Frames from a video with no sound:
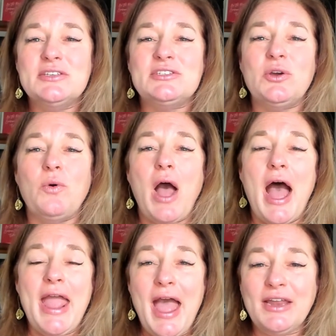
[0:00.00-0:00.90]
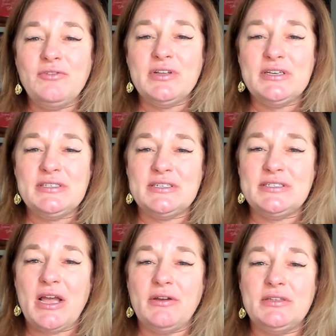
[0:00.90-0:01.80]
So I had to really sit
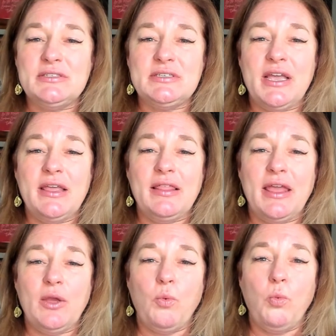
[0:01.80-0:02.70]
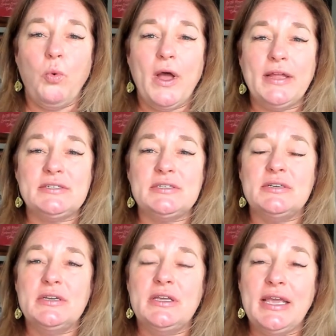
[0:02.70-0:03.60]
down and say, like, what
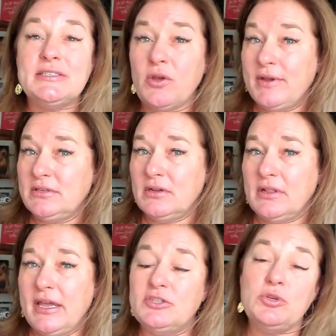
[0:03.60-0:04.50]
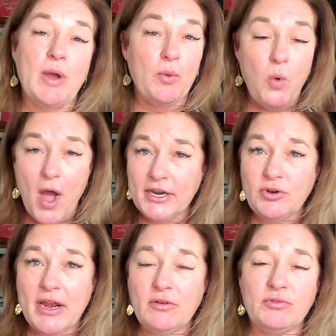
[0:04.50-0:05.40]
is it going to look like? Do I want to
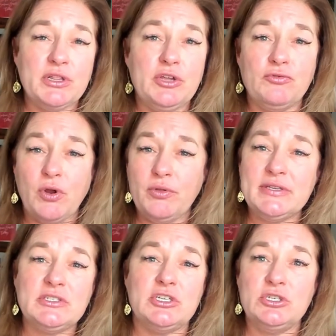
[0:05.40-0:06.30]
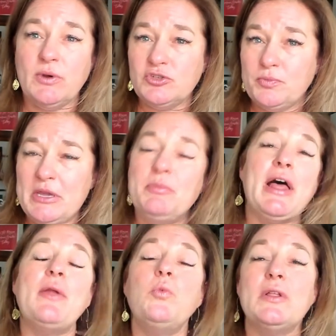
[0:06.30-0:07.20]
try to really grow this to 200 people?
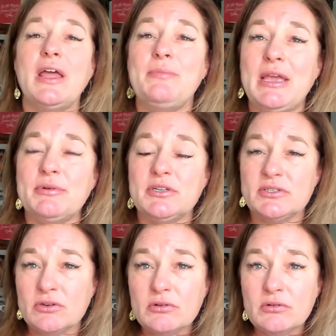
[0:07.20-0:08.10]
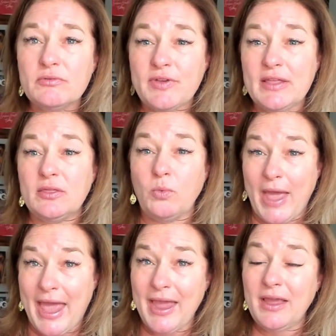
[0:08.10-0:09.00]
And will I be able to serve in the
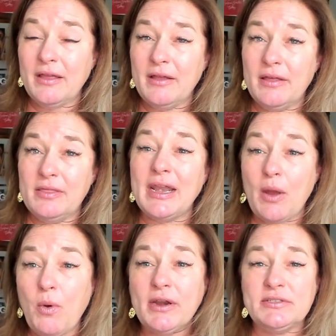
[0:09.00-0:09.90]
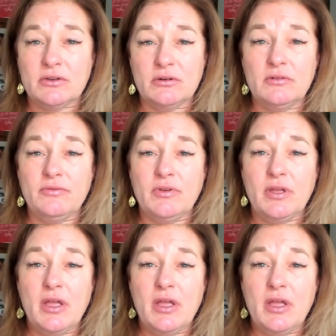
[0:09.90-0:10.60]
way that I want to serve